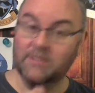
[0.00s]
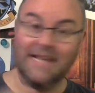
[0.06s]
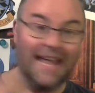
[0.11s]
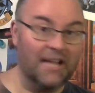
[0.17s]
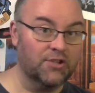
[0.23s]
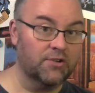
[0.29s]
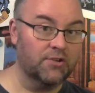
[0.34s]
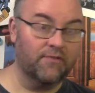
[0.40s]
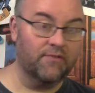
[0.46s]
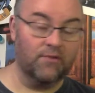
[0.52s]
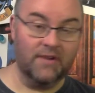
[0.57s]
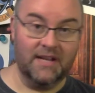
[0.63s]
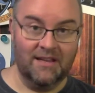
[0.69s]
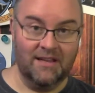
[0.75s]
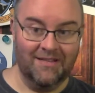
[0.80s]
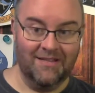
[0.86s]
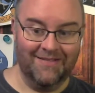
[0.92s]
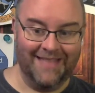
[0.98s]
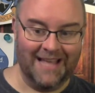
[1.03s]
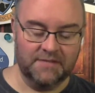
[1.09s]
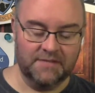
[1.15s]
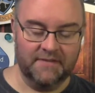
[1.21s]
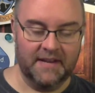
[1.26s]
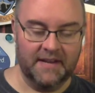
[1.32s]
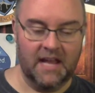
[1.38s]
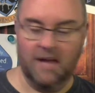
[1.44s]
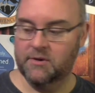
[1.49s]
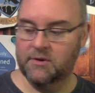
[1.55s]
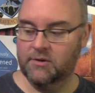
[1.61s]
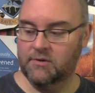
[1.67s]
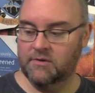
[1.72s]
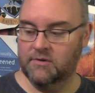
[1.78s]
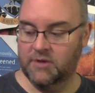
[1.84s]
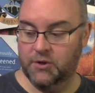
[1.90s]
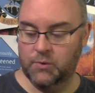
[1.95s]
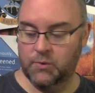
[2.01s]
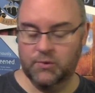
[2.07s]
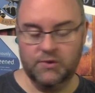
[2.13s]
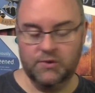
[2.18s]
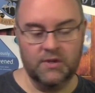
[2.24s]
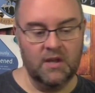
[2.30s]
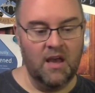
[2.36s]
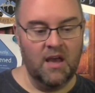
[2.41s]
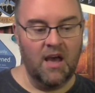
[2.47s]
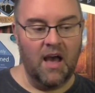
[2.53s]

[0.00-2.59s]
cancer-free. That's phenomenal news.